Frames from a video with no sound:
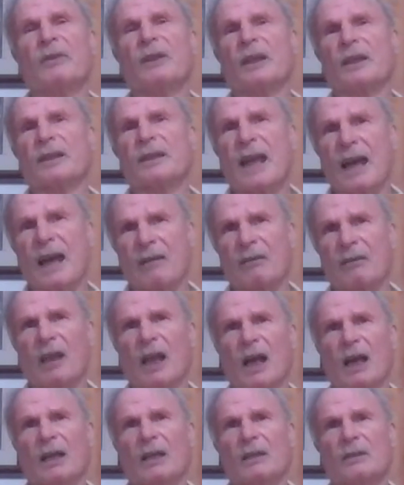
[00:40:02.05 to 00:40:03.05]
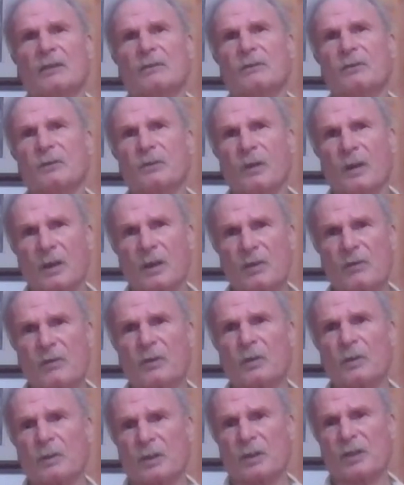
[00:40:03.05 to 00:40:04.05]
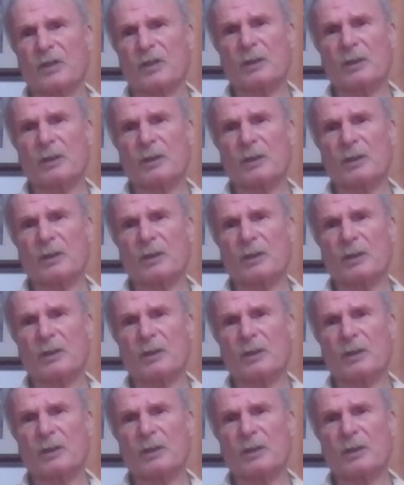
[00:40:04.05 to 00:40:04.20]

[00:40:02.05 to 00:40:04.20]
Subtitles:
even a down log on the forest floor